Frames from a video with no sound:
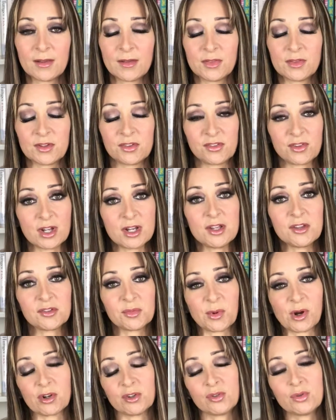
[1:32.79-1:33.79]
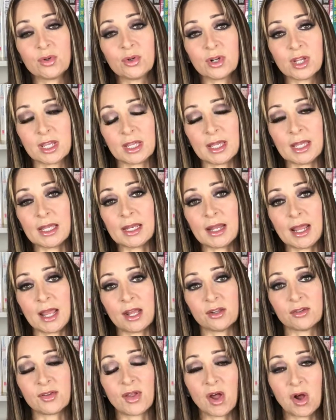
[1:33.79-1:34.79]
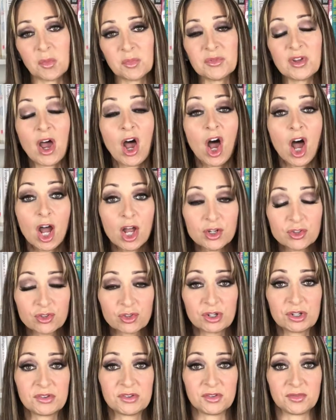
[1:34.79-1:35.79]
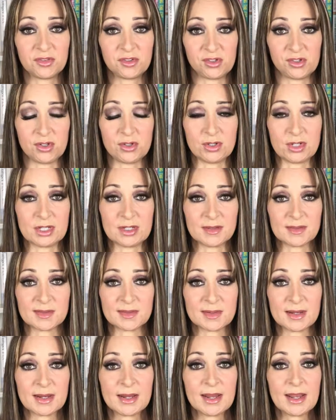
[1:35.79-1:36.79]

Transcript: the Study Smart Toolkit has helped hundreds of students.